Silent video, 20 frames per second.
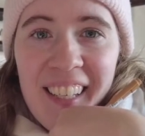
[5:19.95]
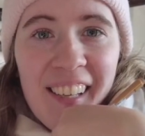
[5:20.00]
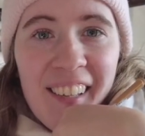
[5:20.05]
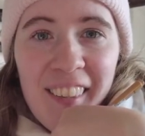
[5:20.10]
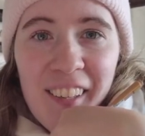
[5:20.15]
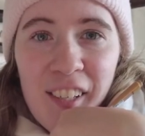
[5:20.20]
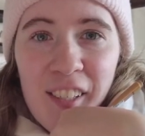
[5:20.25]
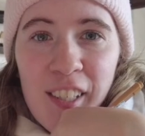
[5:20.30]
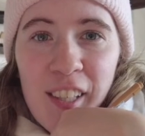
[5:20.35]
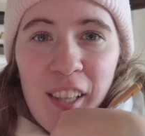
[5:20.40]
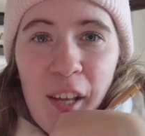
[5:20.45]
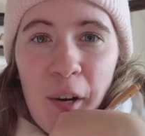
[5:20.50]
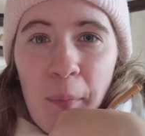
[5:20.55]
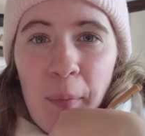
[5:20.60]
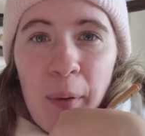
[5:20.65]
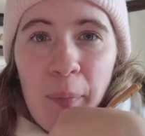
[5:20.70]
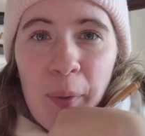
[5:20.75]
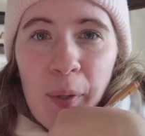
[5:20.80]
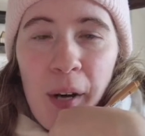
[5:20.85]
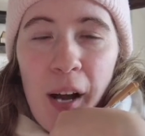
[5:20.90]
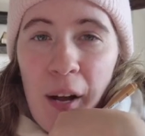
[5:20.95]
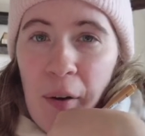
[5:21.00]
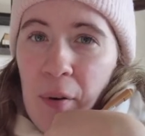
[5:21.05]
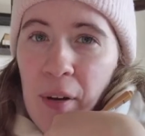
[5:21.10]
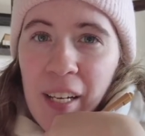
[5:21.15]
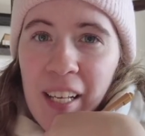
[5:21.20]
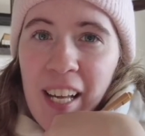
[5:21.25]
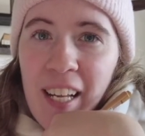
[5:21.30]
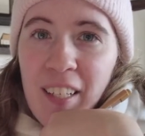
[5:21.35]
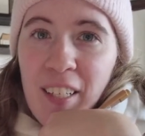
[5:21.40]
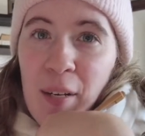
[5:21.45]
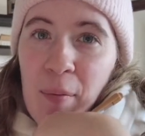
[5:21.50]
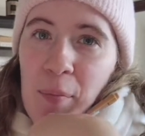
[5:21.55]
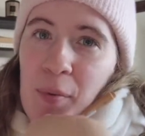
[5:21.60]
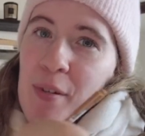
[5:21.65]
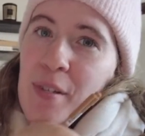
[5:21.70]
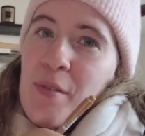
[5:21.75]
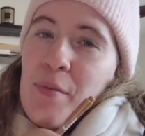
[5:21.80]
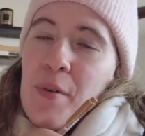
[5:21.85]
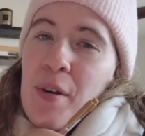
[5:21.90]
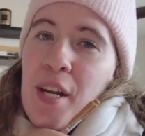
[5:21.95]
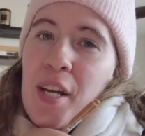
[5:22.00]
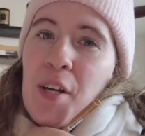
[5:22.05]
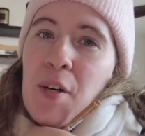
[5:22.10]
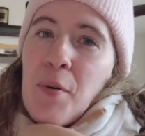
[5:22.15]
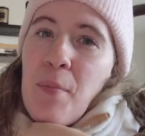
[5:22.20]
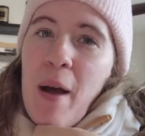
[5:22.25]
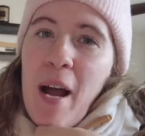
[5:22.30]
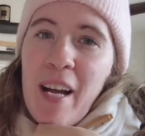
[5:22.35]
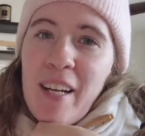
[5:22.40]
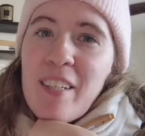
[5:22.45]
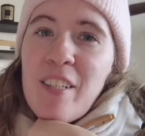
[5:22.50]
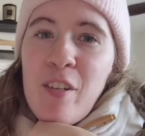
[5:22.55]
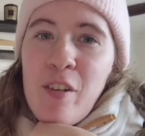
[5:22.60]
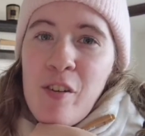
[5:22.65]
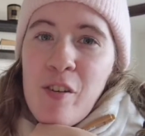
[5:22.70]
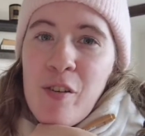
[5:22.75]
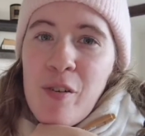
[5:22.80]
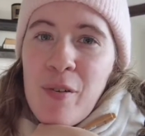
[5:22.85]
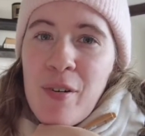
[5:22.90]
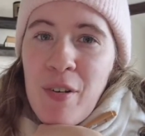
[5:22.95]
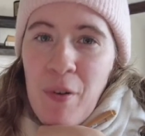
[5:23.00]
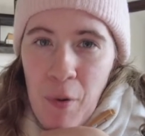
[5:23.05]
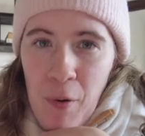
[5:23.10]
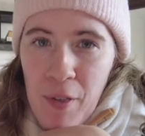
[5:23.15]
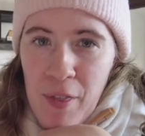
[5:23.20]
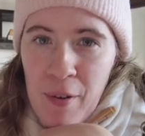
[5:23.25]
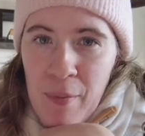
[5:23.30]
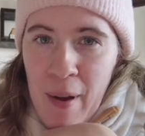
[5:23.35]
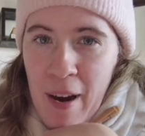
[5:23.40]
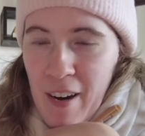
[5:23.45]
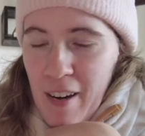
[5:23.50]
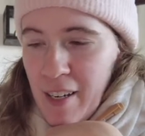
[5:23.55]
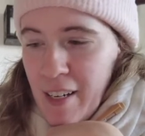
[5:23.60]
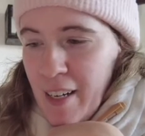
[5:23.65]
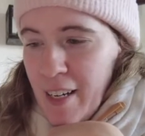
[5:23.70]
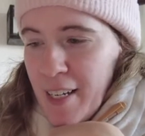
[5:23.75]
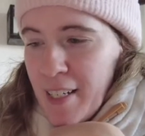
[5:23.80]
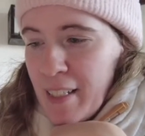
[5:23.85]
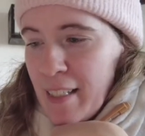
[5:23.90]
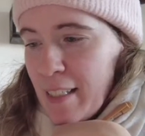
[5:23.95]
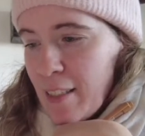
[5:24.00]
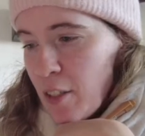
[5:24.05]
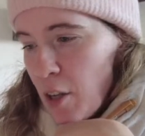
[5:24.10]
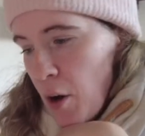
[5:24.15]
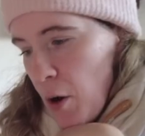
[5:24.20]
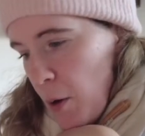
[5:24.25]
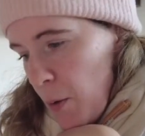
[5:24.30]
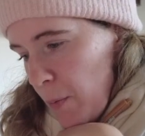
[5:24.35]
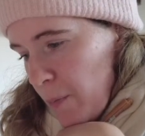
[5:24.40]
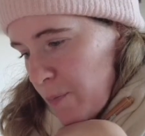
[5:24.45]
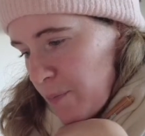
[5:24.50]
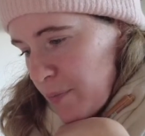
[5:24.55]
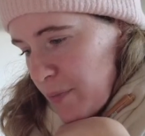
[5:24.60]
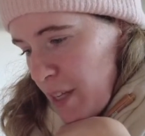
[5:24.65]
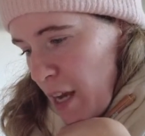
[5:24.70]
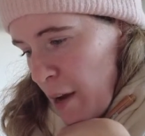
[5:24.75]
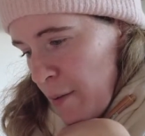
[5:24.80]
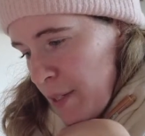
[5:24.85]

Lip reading: there's a lot of people I want to catch up with when I go back to North America. So I'm